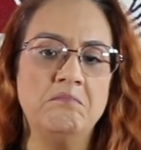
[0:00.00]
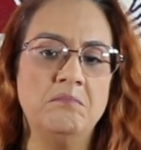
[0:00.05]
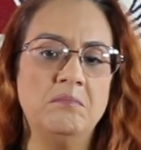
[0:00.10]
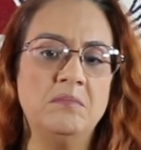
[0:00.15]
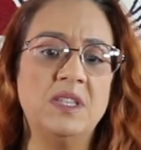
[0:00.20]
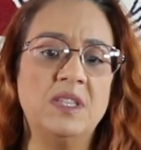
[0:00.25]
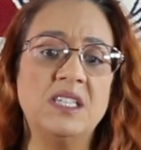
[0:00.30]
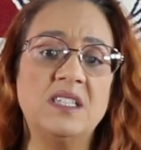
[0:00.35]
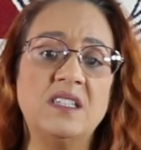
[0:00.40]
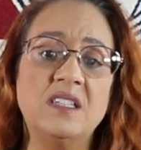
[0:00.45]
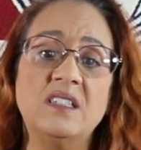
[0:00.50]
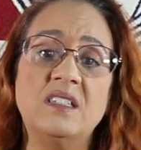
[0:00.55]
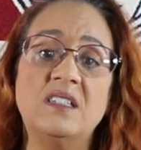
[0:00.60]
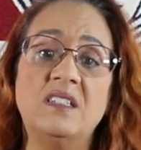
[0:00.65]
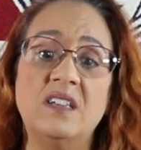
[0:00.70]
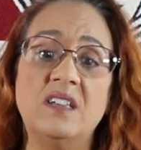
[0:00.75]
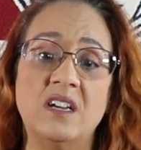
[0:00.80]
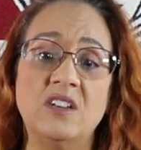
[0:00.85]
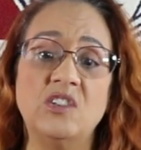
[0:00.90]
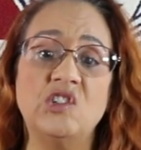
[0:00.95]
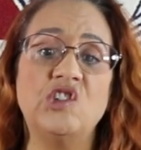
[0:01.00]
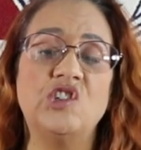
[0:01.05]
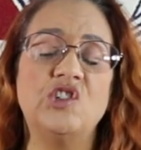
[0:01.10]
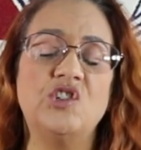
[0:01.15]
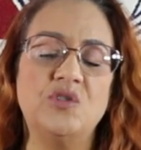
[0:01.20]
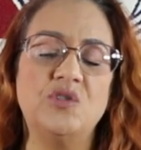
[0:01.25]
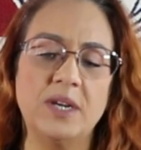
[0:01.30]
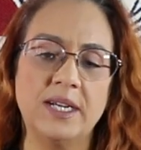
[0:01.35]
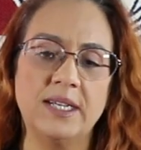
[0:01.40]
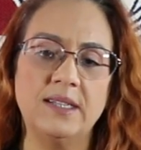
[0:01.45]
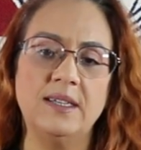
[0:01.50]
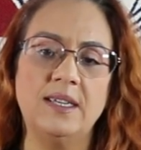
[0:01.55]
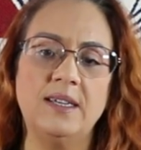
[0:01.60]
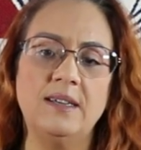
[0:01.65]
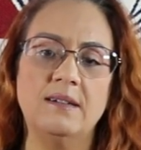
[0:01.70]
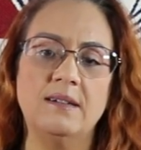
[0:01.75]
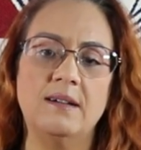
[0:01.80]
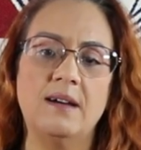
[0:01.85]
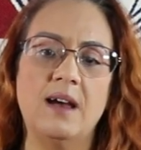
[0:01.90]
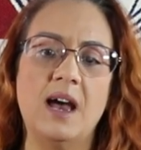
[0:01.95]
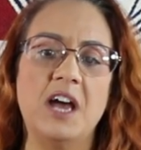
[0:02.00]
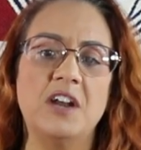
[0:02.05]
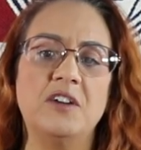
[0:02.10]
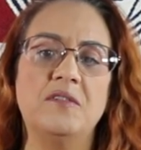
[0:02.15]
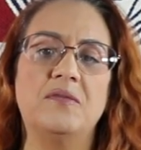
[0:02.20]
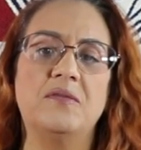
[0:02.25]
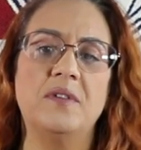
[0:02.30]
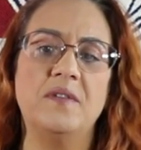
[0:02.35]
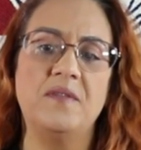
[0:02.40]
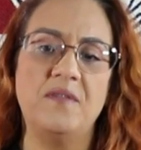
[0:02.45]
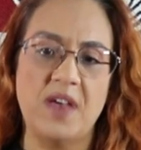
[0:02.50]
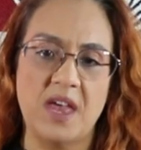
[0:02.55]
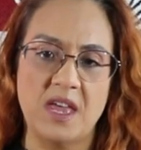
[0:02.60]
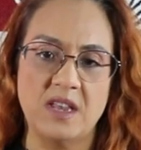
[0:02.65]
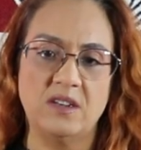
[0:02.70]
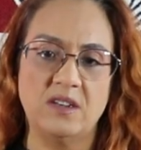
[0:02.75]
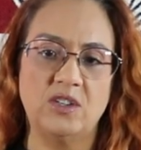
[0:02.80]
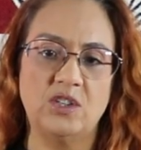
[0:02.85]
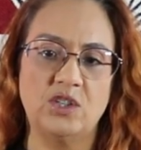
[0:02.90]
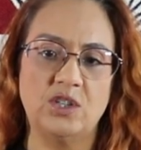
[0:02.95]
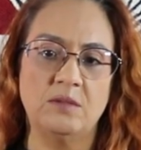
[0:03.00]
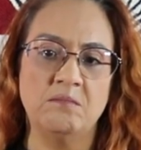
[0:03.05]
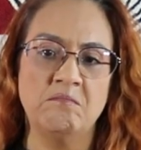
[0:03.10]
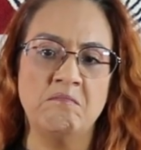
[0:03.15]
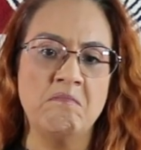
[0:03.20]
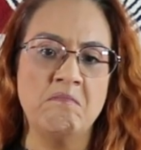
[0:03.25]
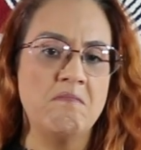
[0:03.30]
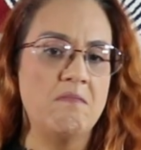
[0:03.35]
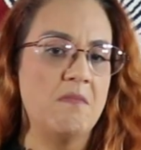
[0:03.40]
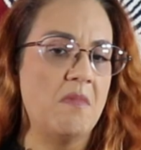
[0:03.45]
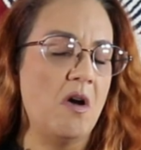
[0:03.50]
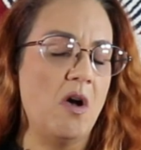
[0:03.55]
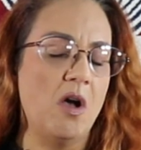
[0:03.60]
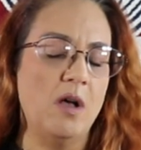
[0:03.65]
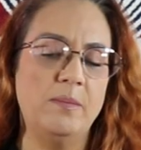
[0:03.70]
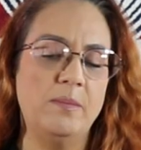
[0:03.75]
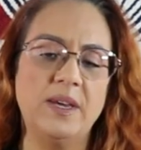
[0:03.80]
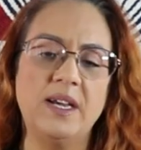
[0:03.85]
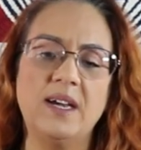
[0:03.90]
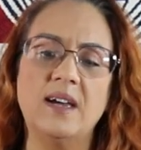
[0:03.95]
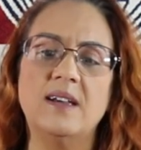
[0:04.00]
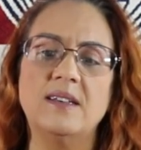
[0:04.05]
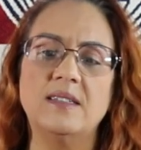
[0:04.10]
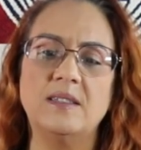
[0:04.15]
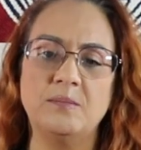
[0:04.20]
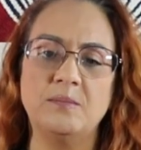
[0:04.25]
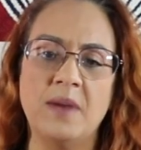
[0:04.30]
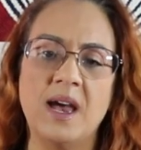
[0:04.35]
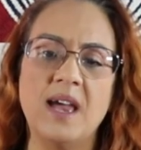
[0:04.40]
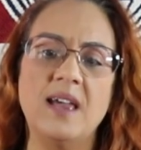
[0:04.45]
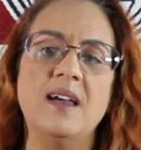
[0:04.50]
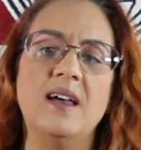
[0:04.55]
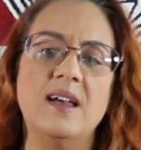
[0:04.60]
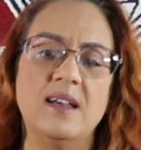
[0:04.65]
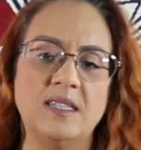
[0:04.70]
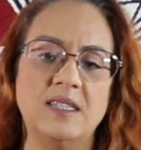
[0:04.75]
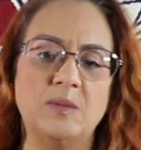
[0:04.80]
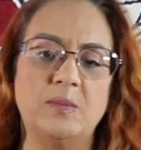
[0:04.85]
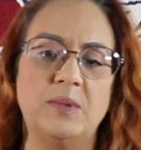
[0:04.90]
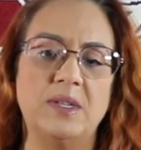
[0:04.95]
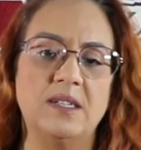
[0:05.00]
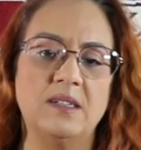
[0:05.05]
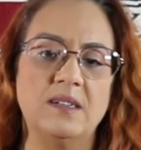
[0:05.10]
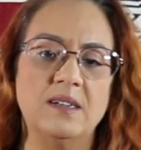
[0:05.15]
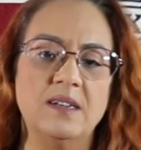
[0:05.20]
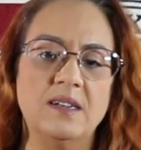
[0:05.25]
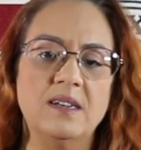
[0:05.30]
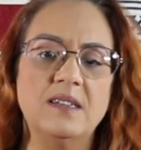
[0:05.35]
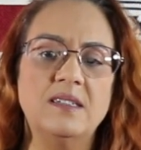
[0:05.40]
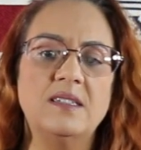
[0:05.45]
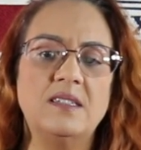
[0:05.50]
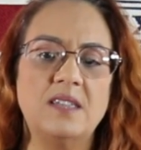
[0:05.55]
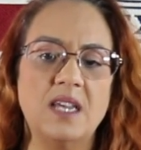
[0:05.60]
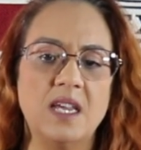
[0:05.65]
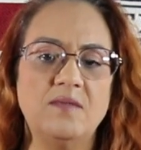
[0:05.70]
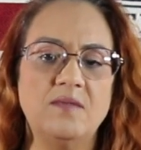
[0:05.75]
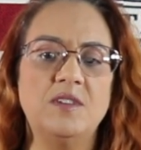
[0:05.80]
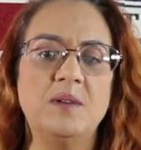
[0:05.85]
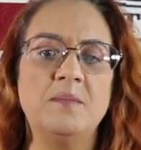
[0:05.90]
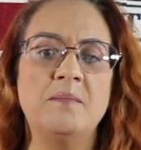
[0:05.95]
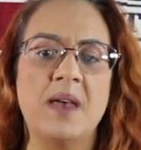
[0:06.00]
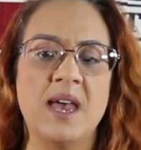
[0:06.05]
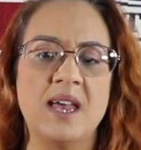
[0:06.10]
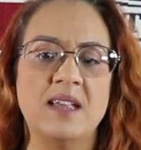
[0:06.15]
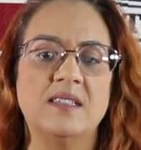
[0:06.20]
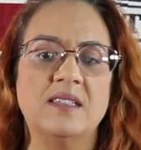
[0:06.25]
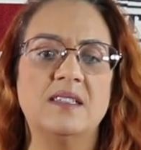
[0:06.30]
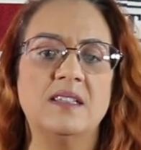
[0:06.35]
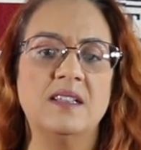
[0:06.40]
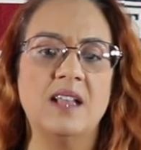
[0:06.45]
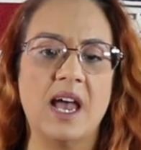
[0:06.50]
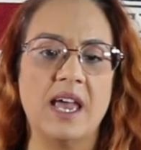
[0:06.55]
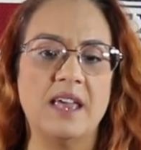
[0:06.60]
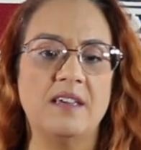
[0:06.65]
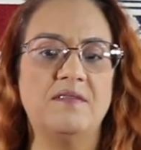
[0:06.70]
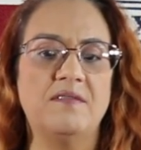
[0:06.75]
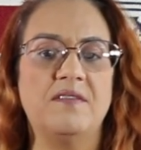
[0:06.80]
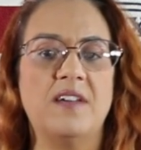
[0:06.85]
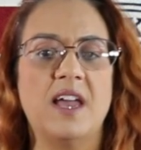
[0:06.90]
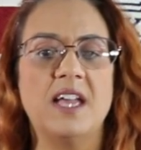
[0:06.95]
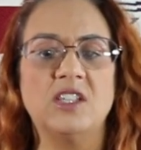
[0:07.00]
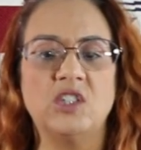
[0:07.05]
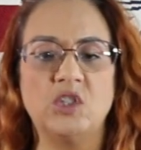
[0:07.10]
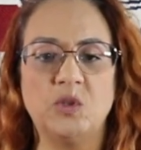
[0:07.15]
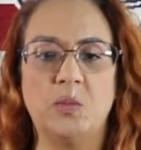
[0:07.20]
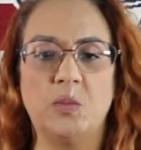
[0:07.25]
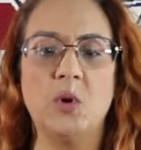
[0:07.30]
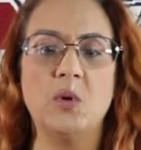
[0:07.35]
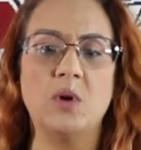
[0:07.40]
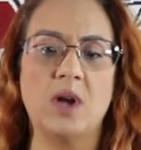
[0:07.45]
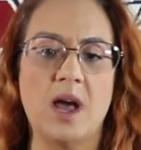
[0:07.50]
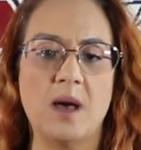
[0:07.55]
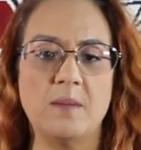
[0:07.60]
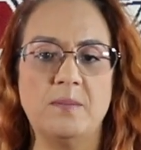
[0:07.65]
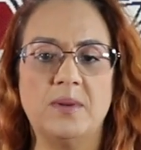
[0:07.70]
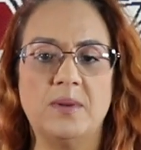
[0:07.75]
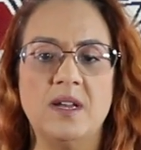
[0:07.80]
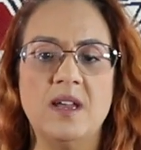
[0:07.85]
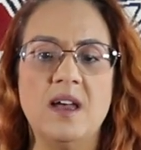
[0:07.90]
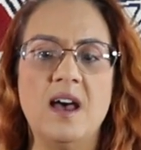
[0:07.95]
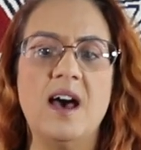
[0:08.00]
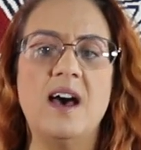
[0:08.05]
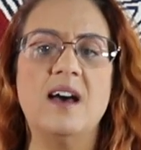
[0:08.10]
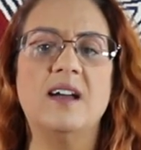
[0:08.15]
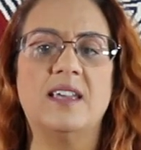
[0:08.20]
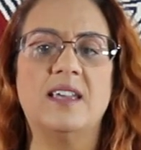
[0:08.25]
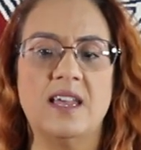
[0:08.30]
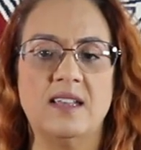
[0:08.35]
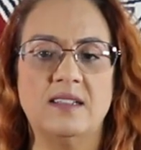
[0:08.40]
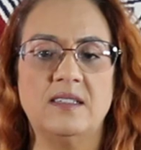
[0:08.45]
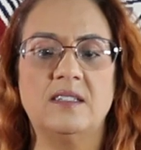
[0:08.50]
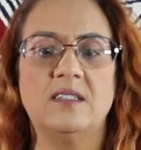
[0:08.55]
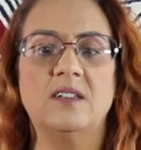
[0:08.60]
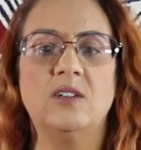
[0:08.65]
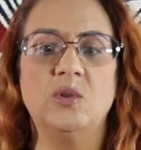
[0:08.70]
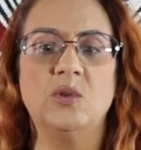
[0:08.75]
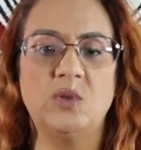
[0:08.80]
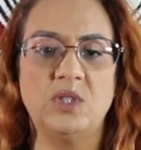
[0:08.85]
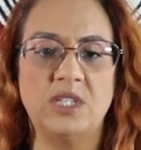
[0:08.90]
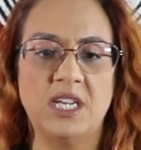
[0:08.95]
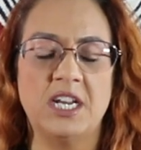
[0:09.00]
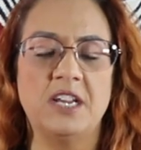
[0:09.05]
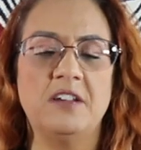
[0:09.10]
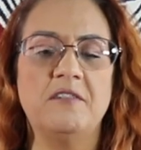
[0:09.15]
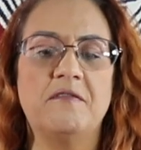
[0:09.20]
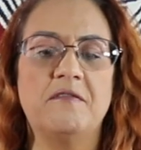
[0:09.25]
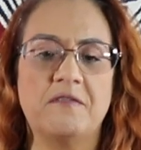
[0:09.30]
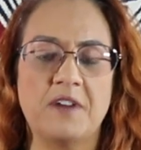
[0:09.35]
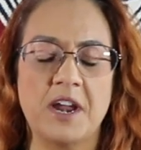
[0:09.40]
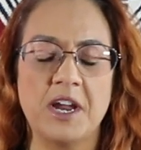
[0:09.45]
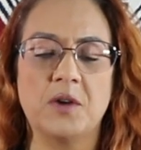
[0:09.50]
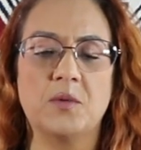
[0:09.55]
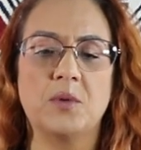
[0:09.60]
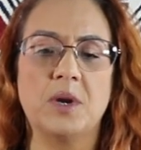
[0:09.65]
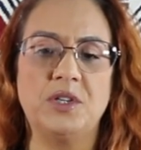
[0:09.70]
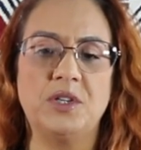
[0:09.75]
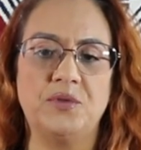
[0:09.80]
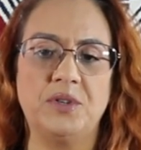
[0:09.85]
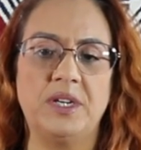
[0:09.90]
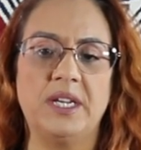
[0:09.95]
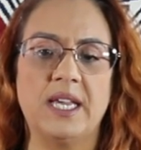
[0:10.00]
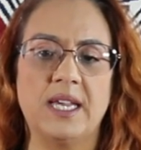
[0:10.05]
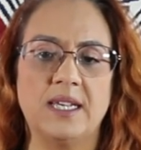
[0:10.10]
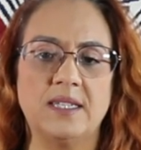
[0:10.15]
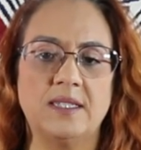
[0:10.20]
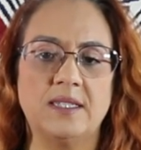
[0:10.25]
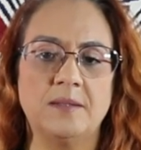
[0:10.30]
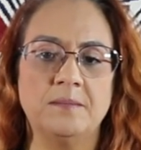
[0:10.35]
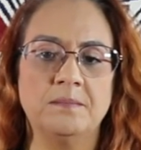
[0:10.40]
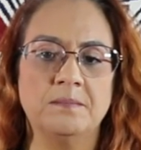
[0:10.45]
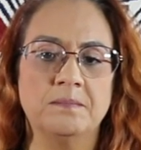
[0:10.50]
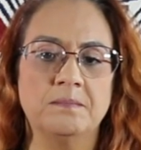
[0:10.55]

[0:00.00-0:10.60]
This is done strictly out of revenge, all because my husband saved a man's life and spoke up against a Lieutenant Frank Rodriguez.